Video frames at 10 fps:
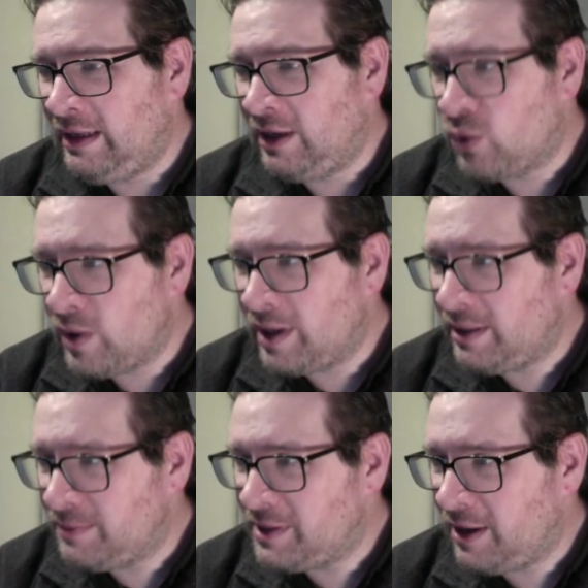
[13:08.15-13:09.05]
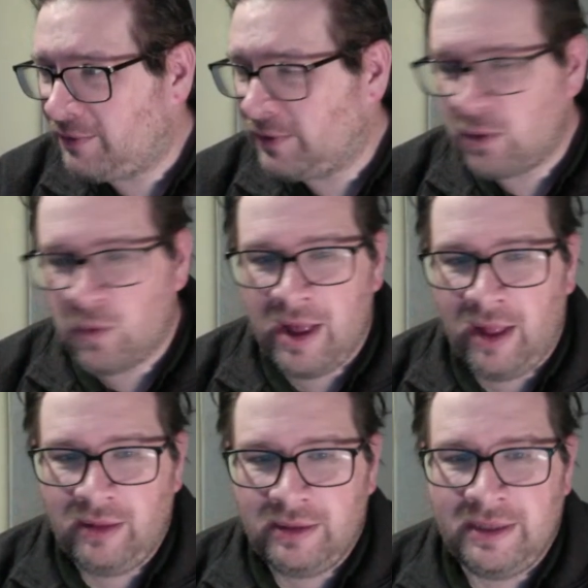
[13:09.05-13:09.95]
acquitted himself really
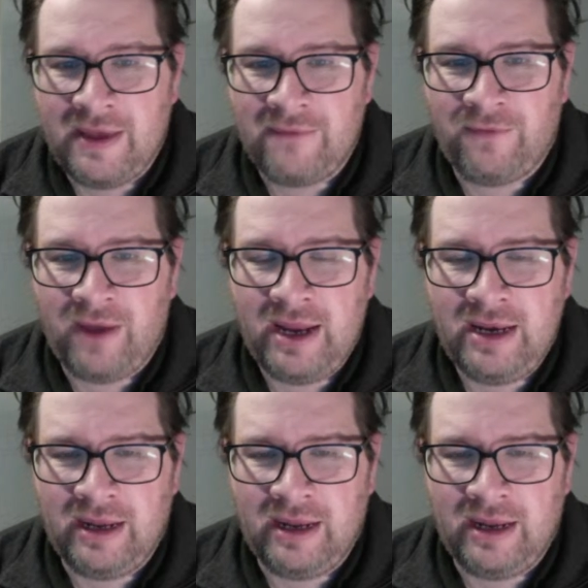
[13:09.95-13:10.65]
well in that fight.